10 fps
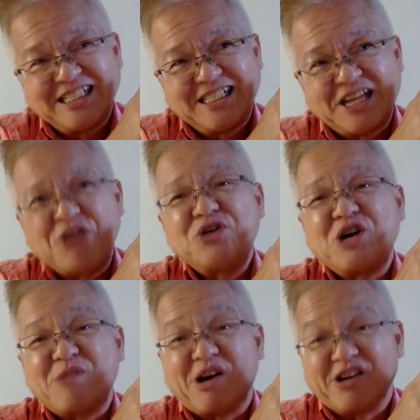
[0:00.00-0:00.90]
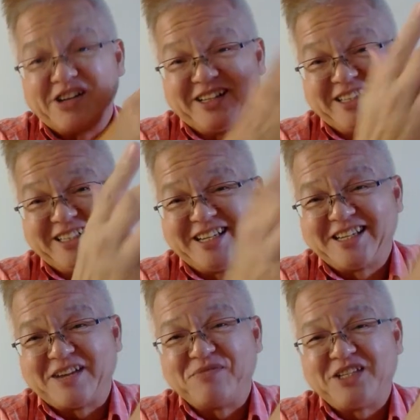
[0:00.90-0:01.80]
tell you about
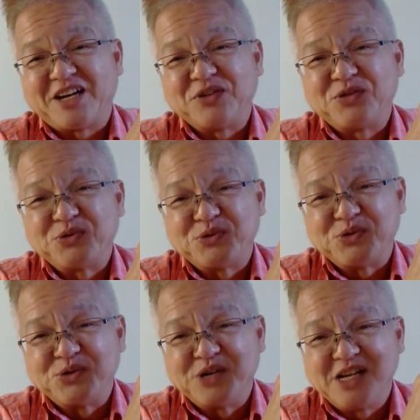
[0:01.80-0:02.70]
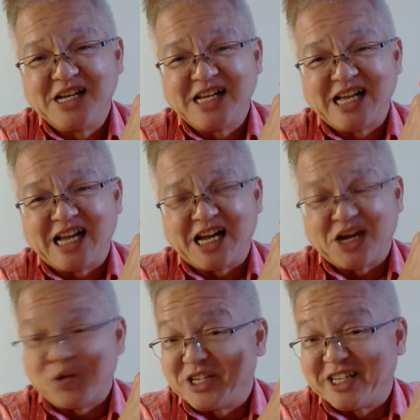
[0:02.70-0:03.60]
some Jiangsu
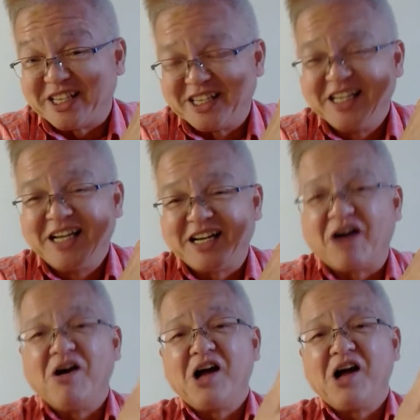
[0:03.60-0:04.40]
cuisine. Now,